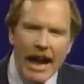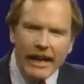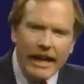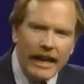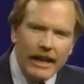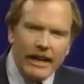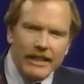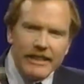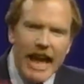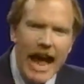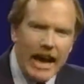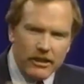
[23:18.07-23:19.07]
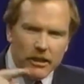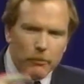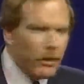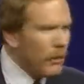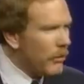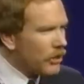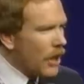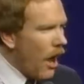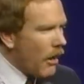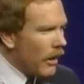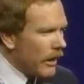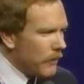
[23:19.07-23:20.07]
back in and attacked the Plymouth
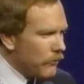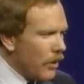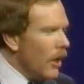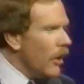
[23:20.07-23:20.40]
colony.